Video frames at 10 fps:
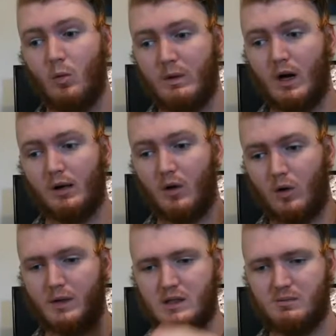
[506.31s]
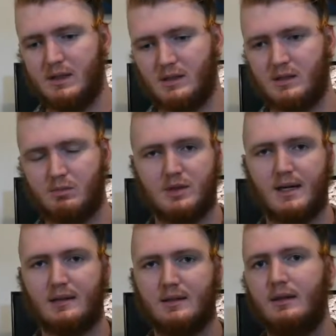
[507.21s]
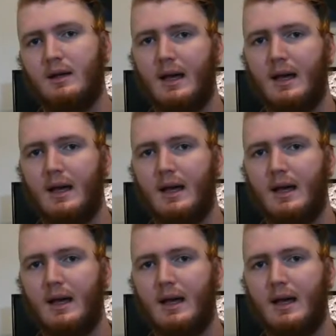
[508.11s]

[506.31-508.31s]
we want all these species protected.